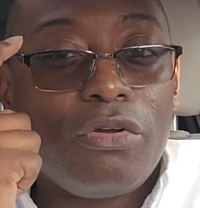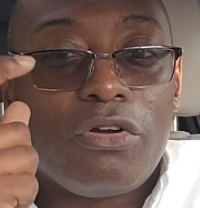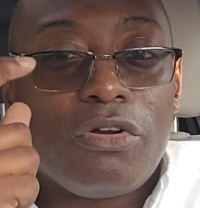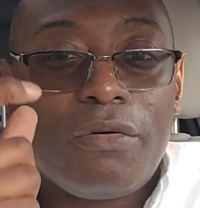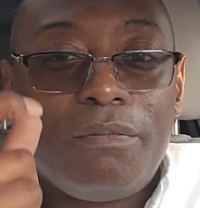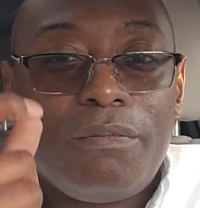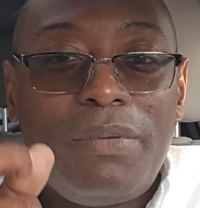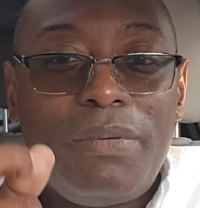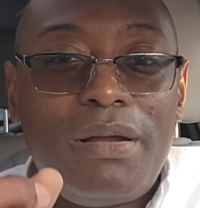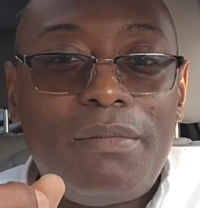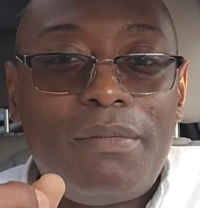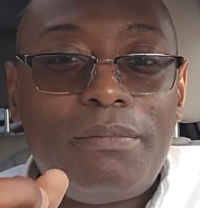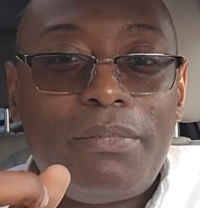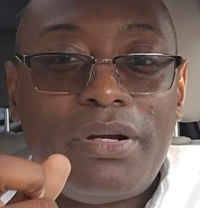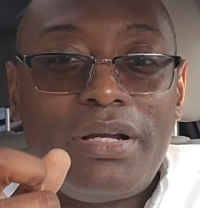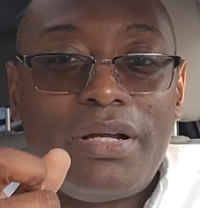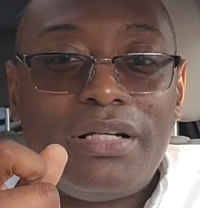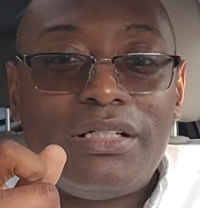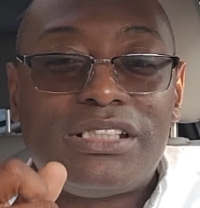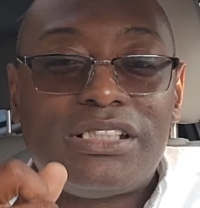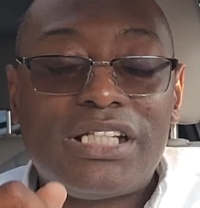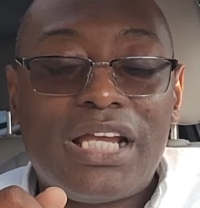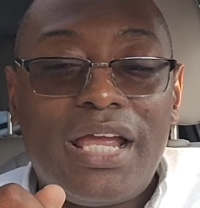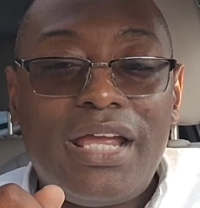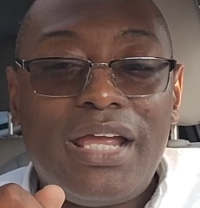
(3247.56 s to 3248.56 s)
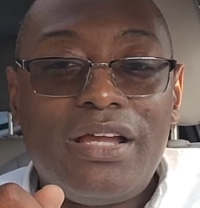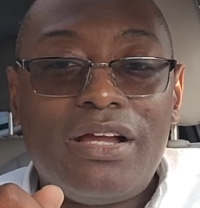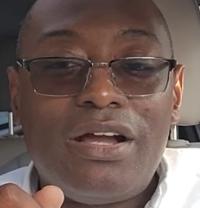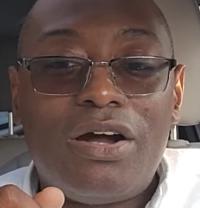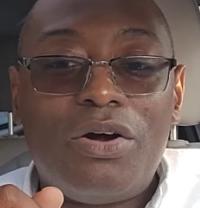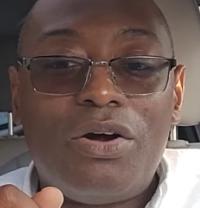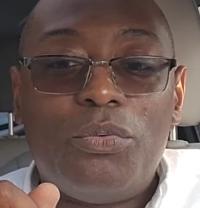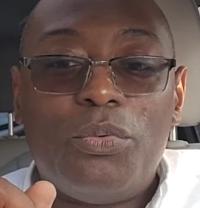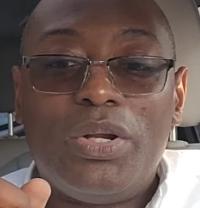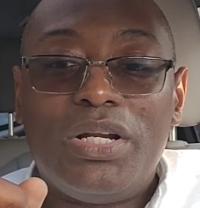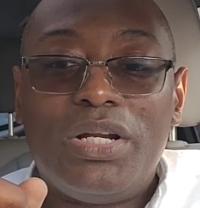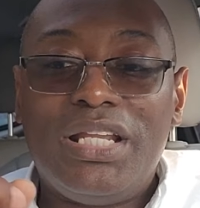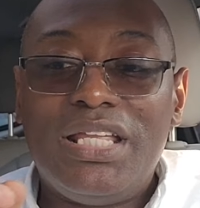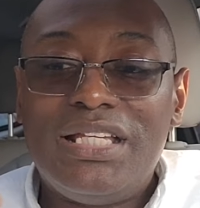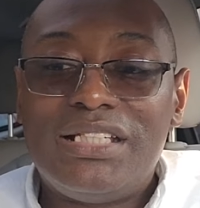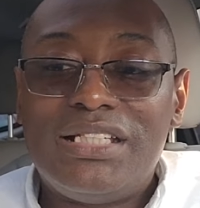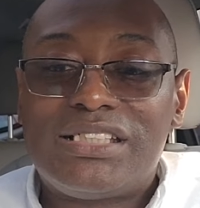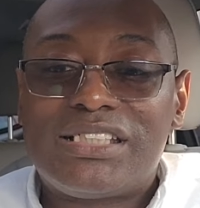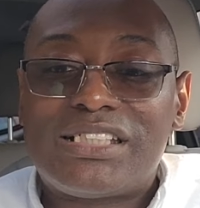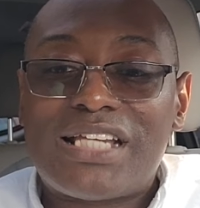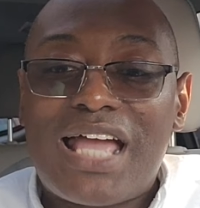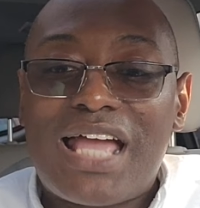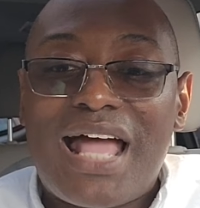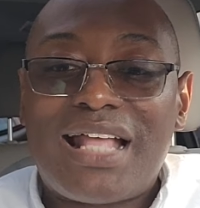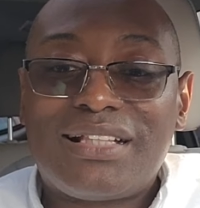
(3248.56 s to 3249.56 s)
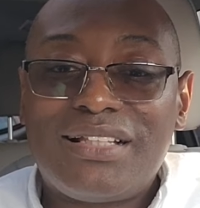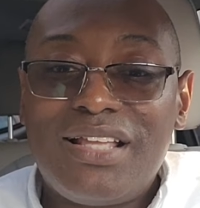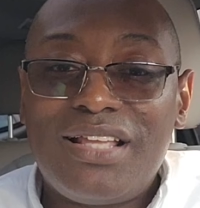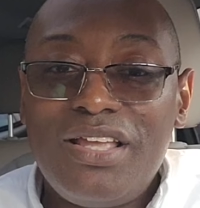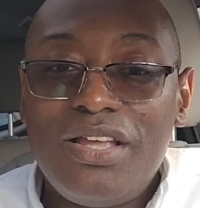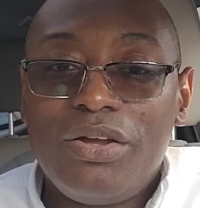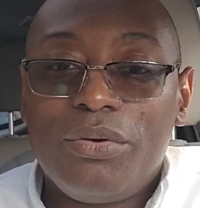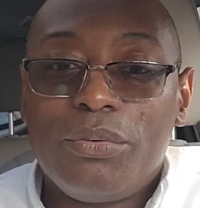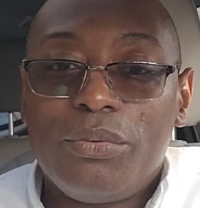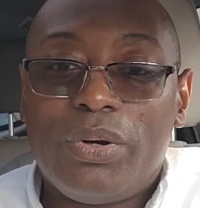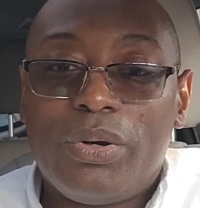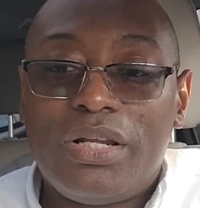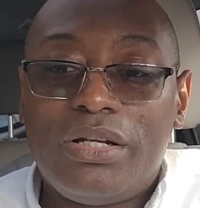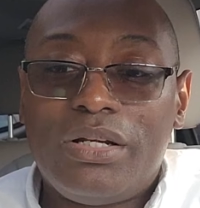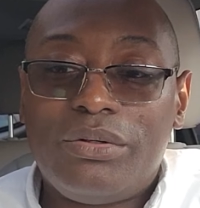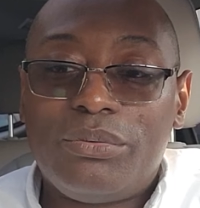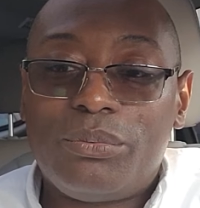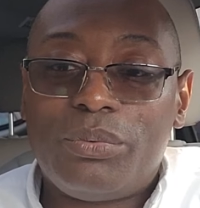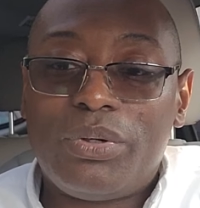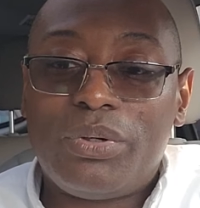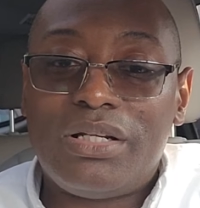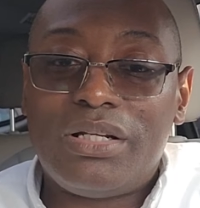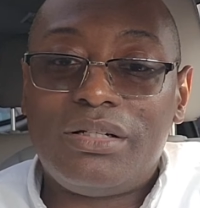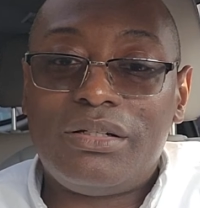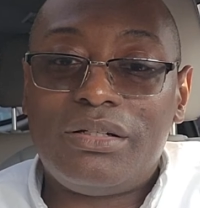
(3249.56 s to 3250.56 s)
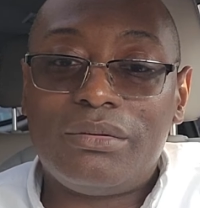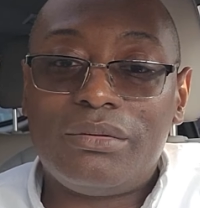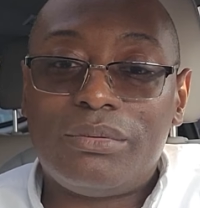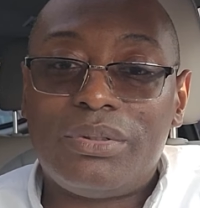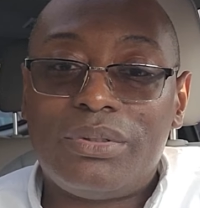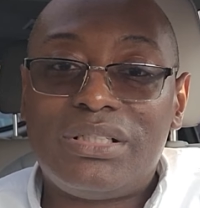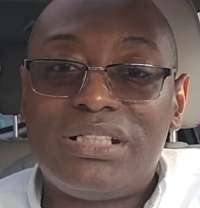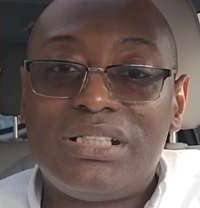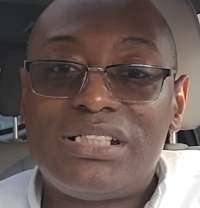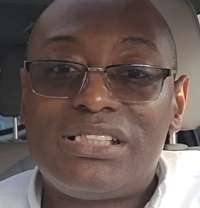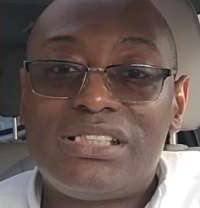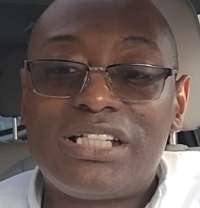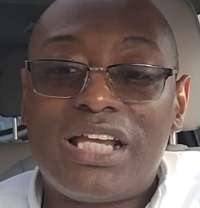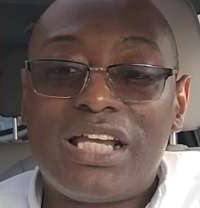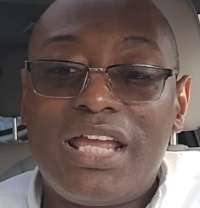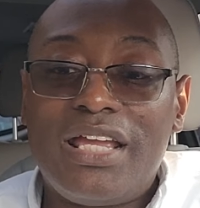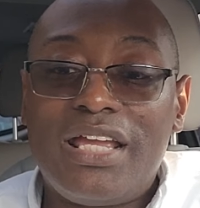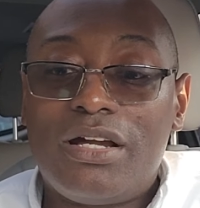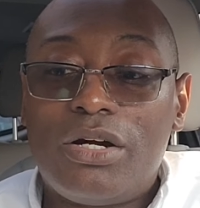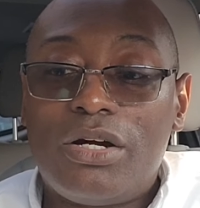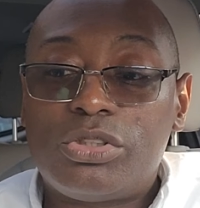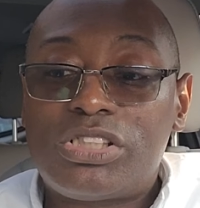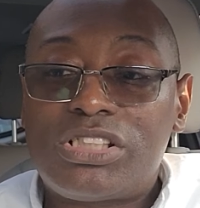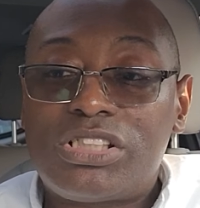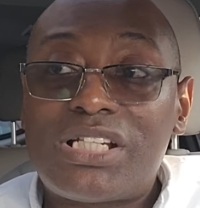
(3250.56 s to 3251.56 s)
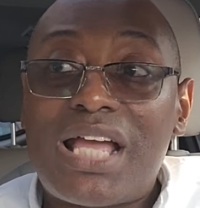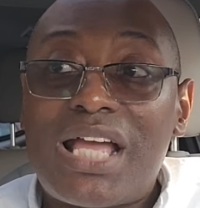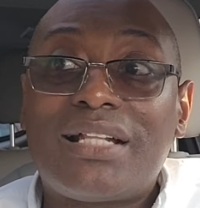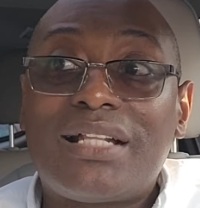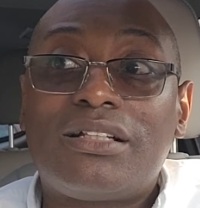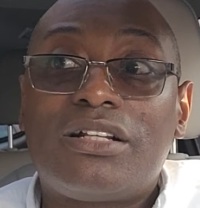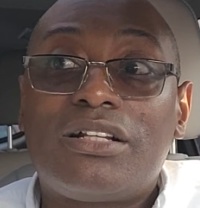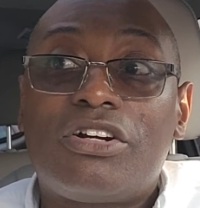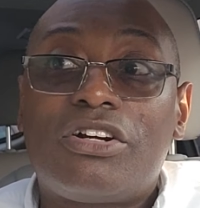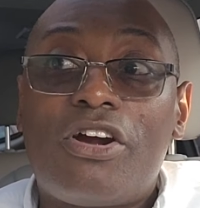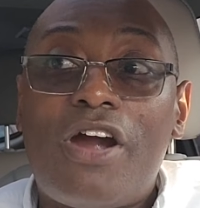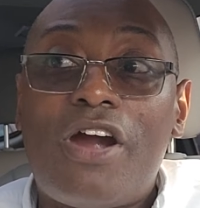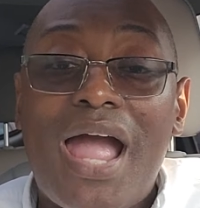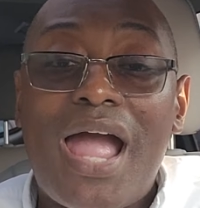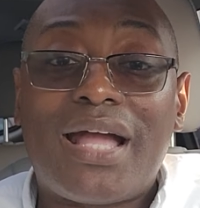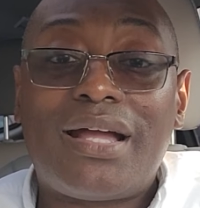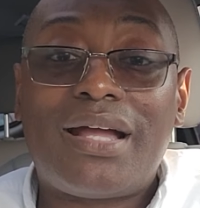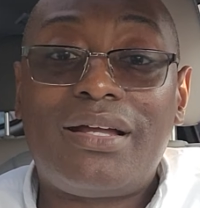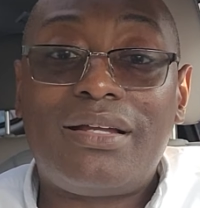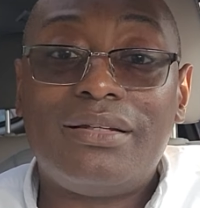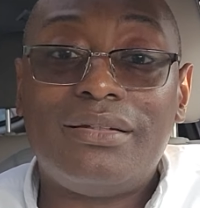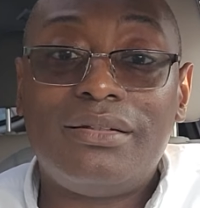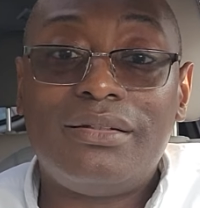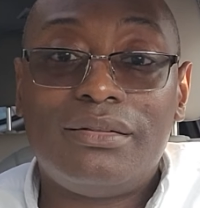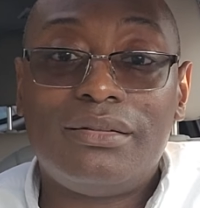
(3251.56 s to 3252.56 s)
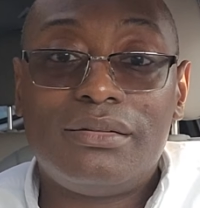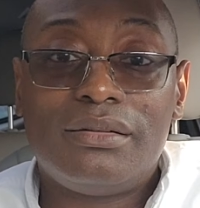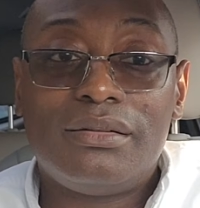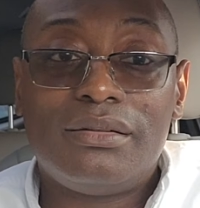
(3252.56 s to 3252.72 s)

Remember in Django when he shot, when the Django shot the cracker?